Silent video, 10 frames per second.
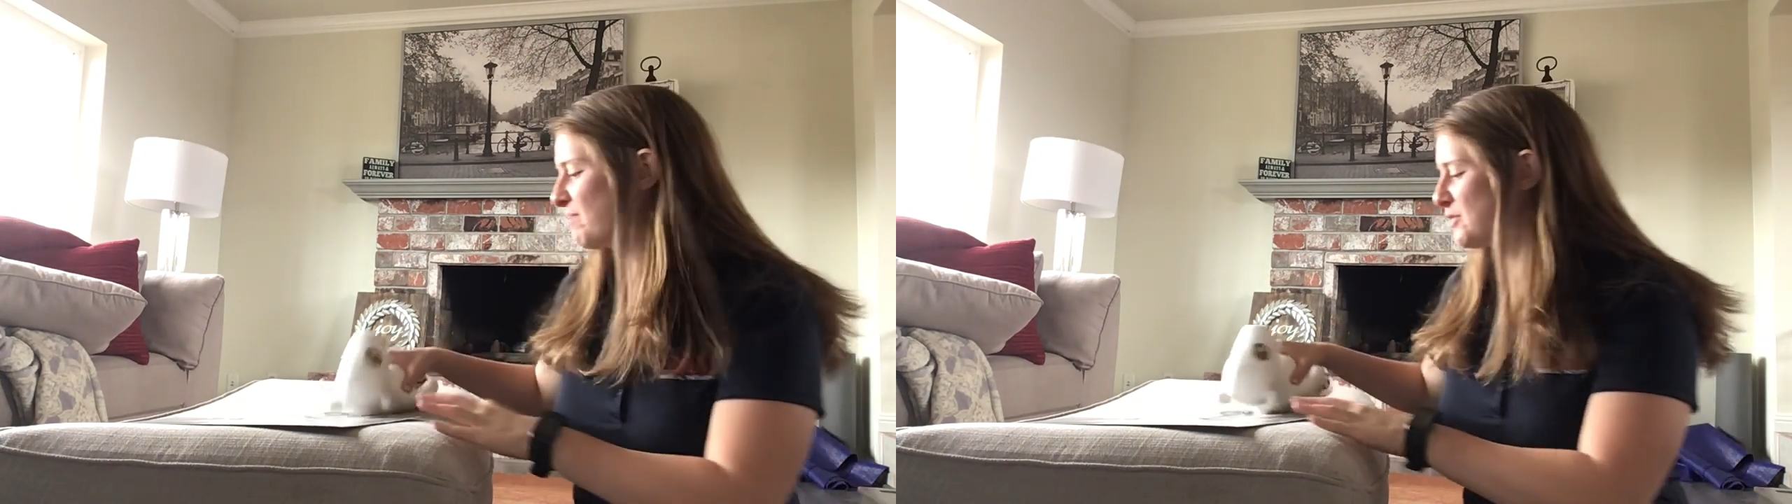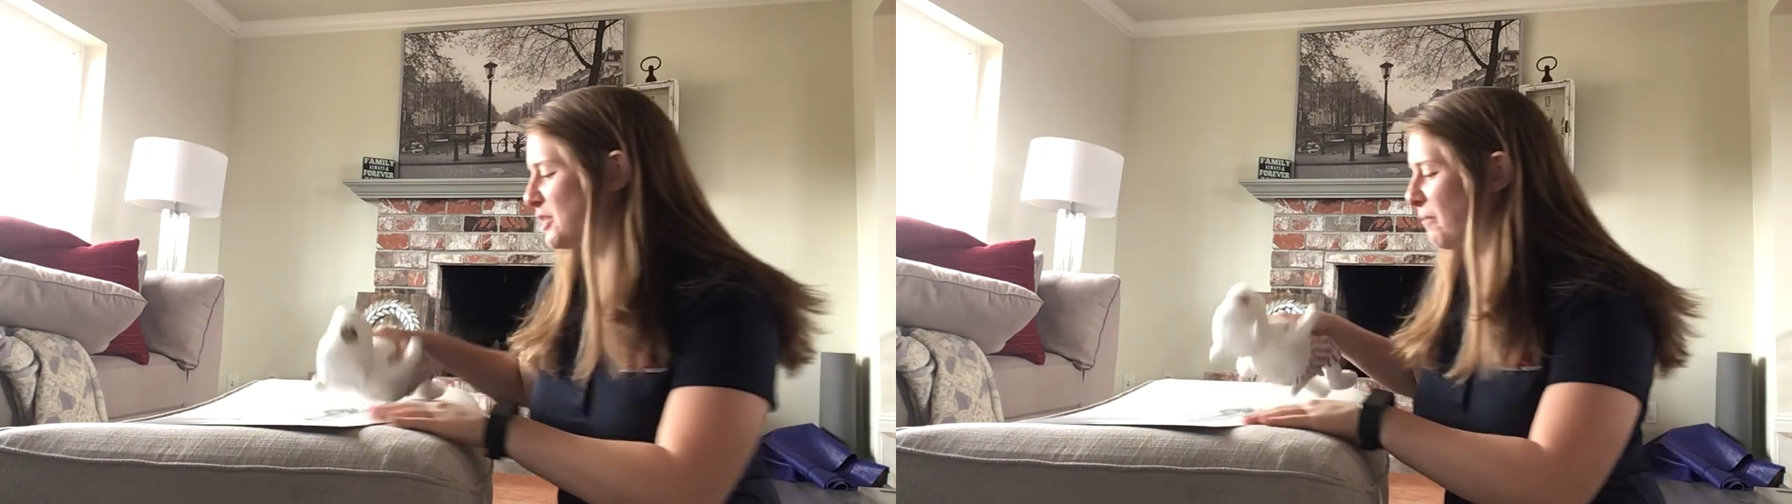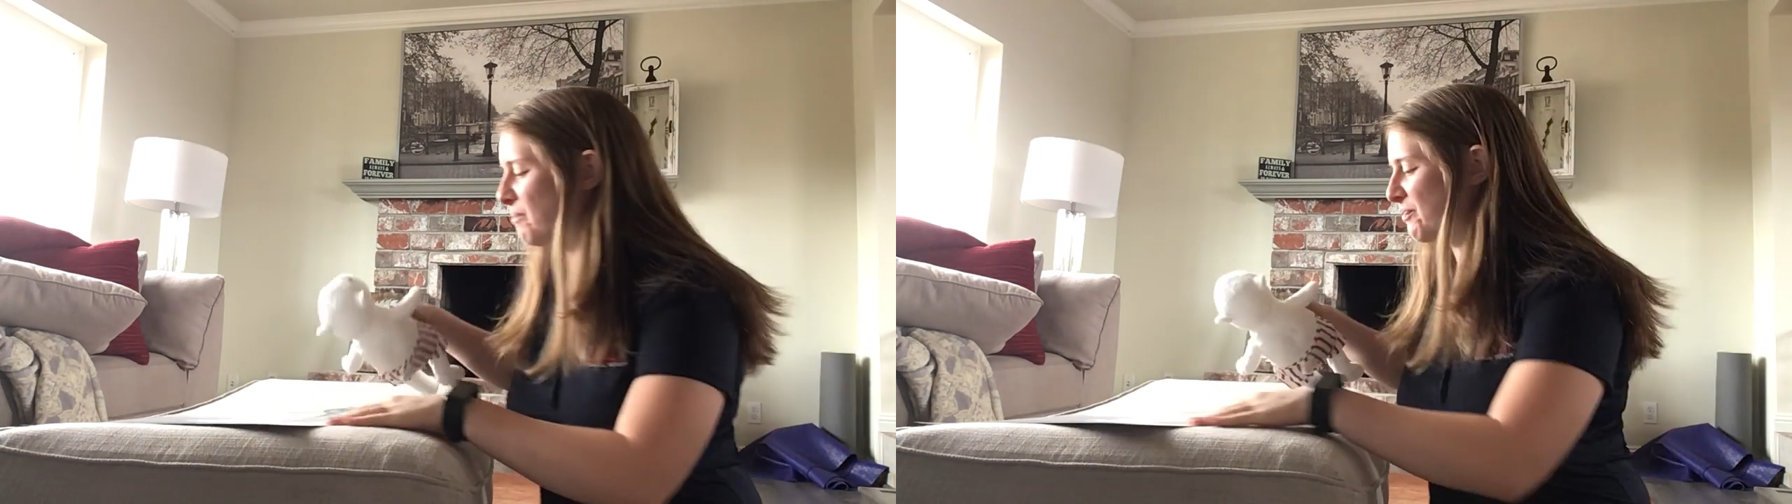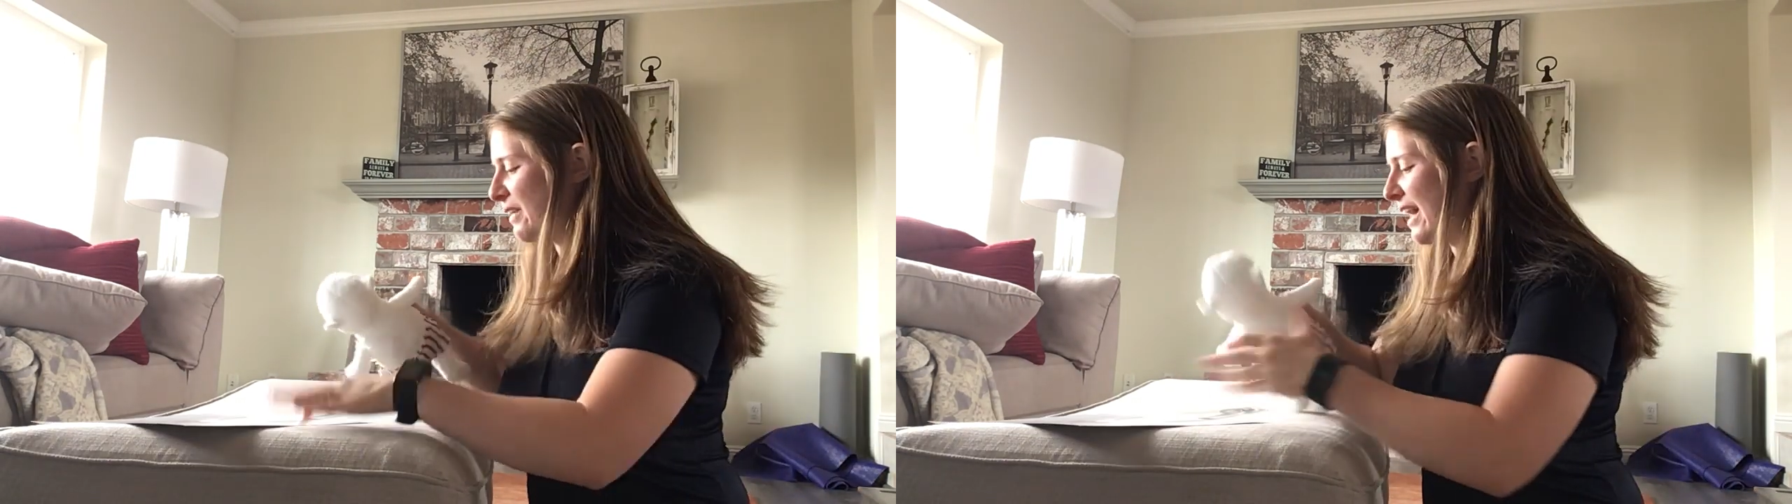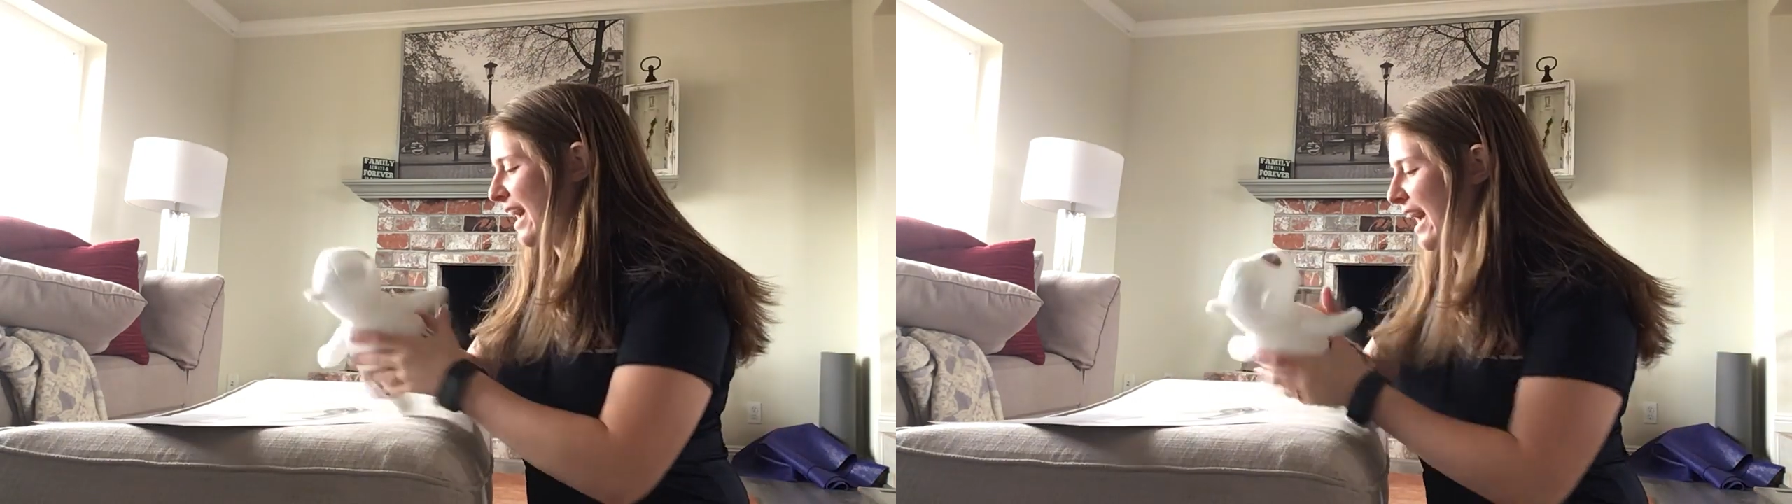So
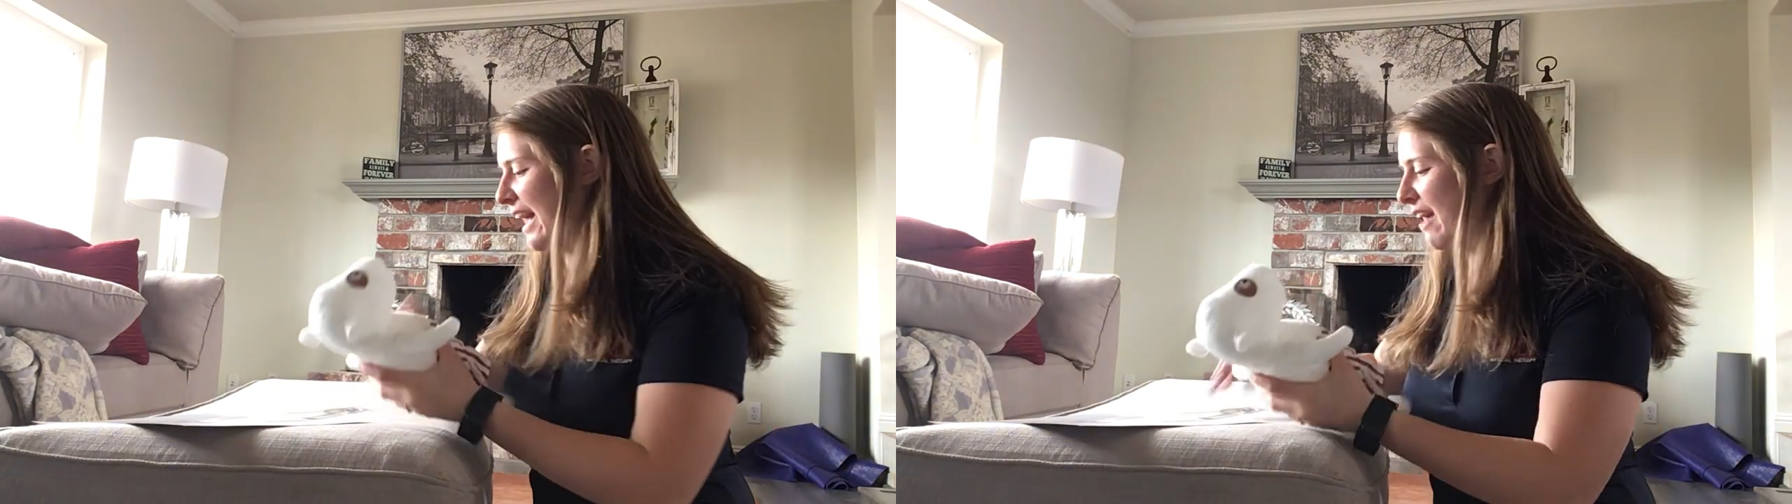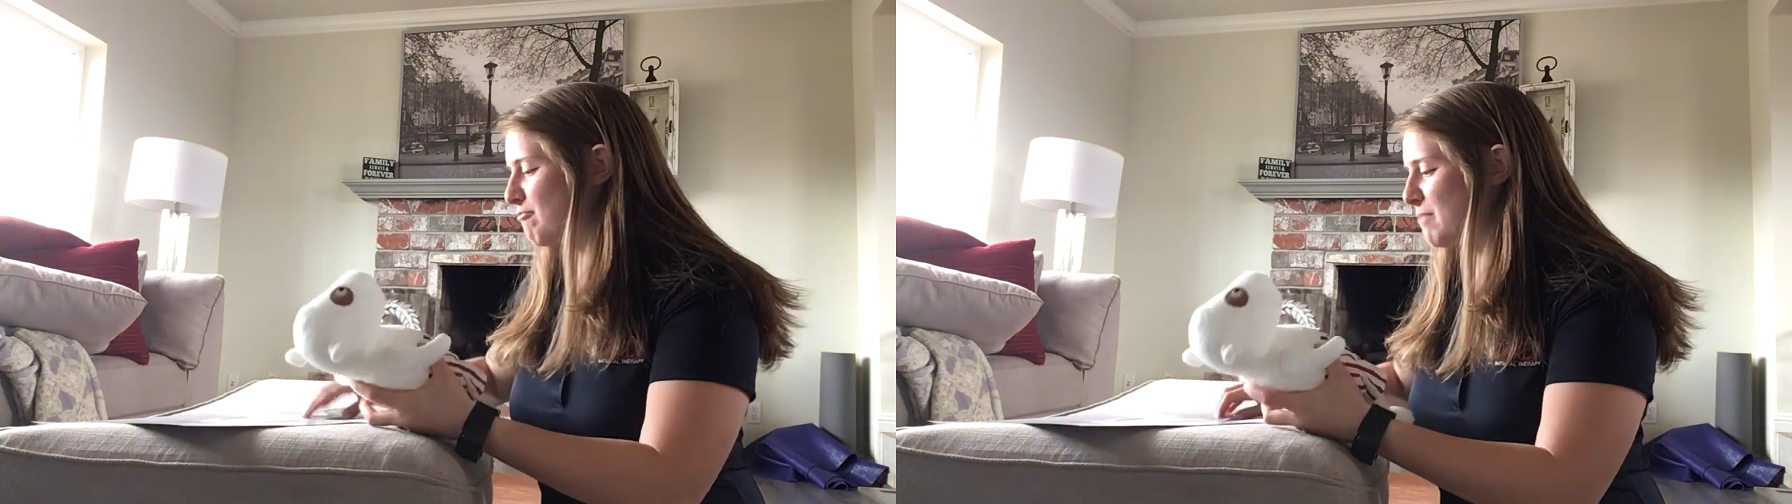I have